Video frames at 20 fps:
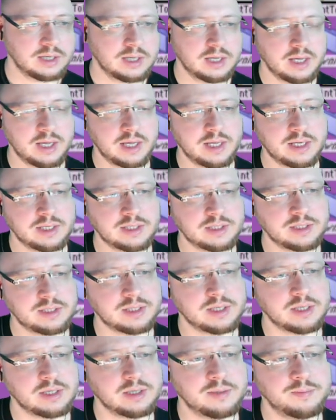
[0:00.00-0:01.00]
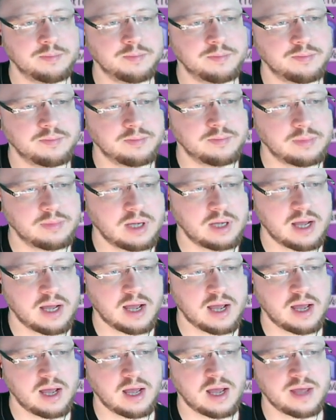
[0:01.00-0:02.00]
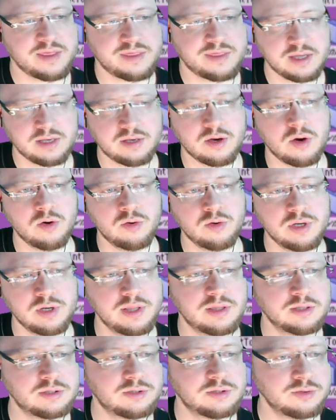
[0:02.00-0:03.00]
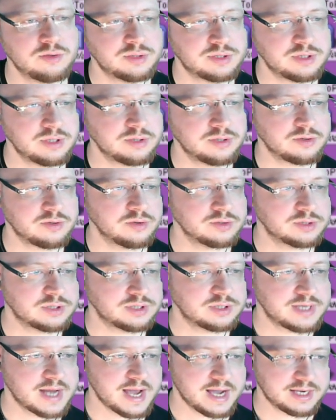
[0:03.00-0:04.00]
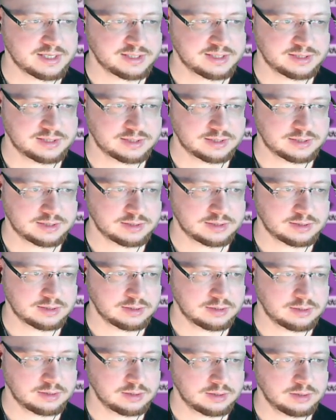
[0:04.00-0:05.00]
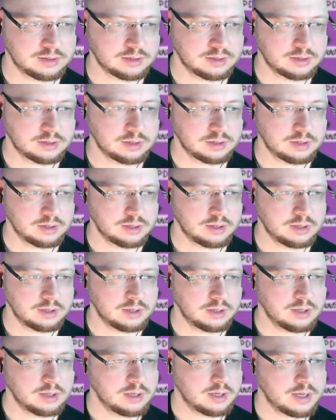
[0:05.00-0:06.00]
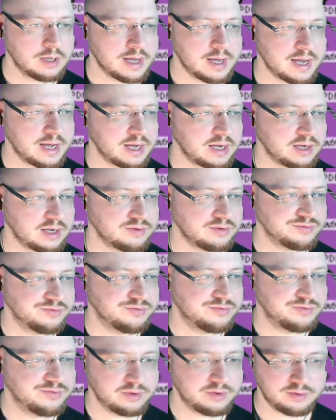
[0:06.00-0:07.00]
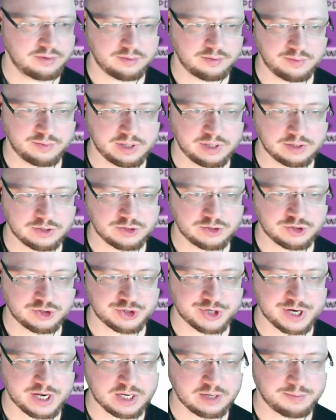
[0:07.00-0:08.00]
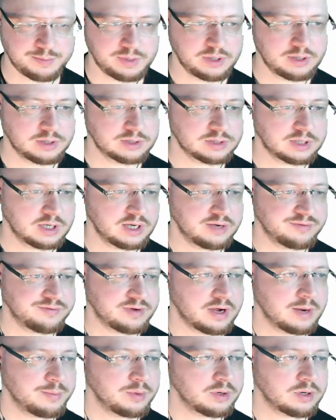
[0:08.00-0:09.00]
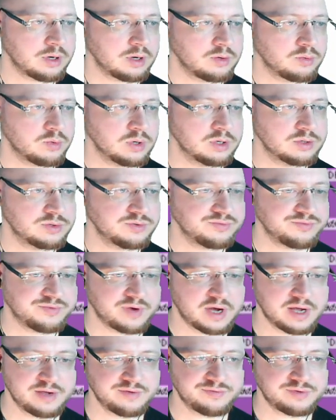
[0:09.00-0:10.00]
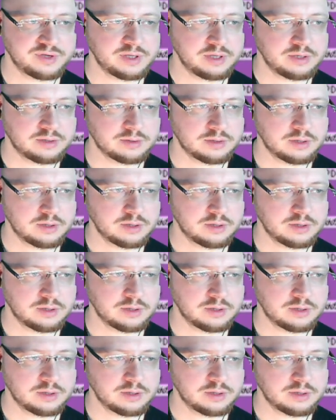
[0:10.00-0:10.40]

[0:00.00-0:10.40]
And I think only the 2.0 stacks have, we can check because I have HyperCard 1.2.5 here.